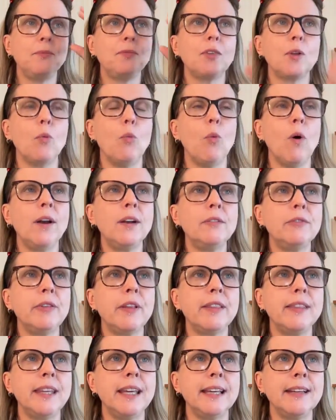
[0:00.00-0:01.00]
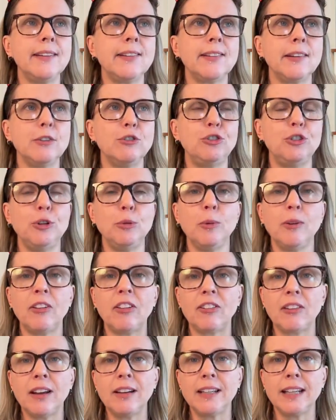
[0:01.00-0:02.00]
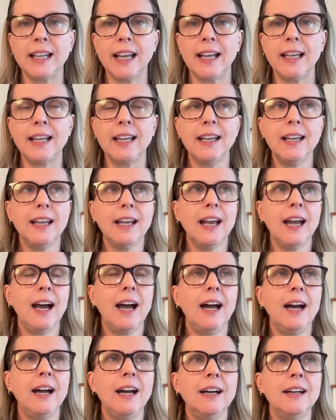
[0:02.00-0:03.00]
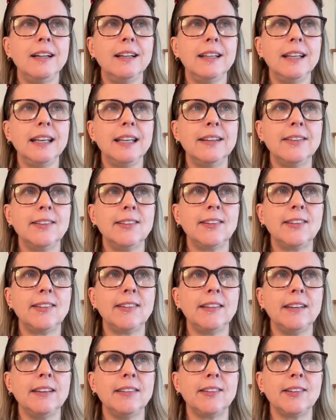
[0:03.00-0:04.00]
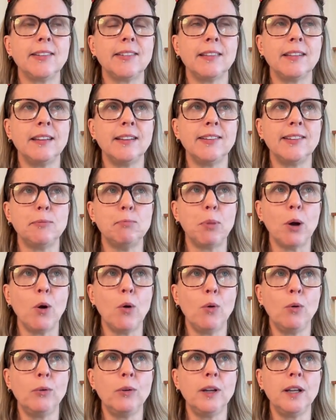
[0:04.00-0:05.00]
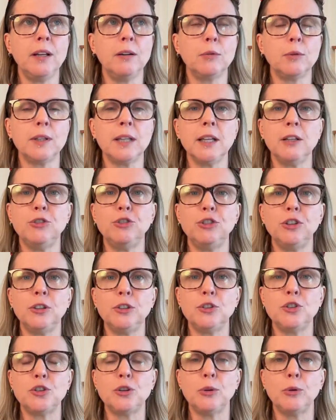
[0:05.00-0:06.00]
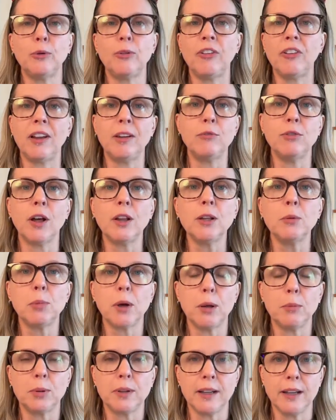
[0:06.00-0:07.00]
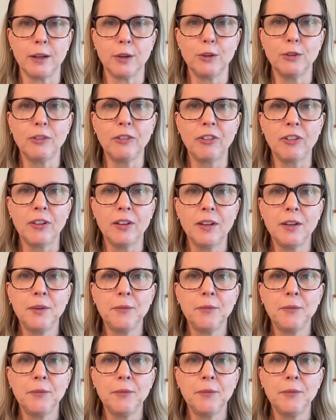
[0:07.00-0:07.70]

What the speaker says: One of the things that she was studying is this bone in relation to, say, volleyball players.